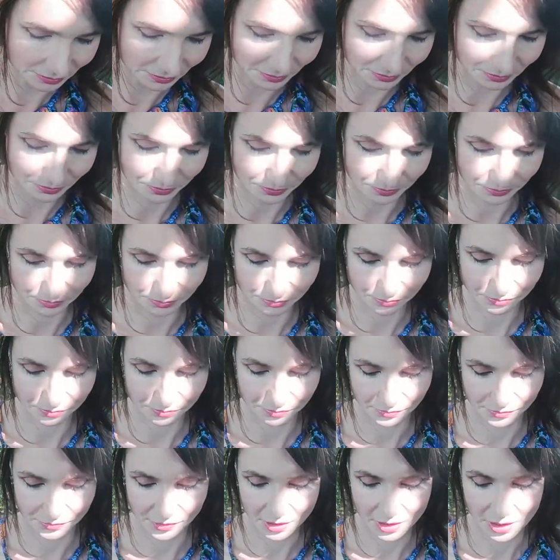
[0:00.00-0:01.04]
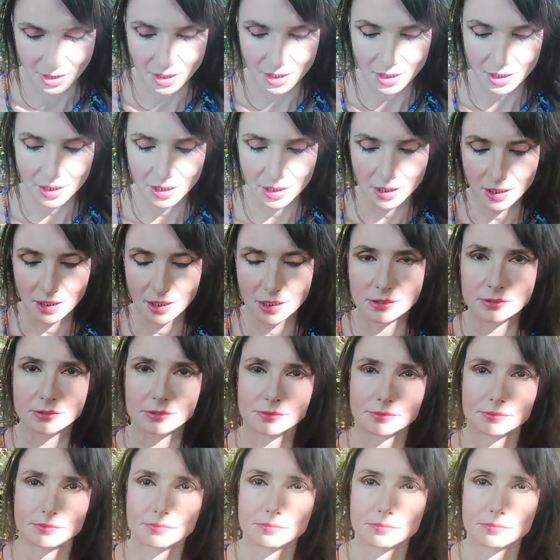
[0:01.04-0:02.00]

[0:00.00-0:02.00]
Nobody speaks.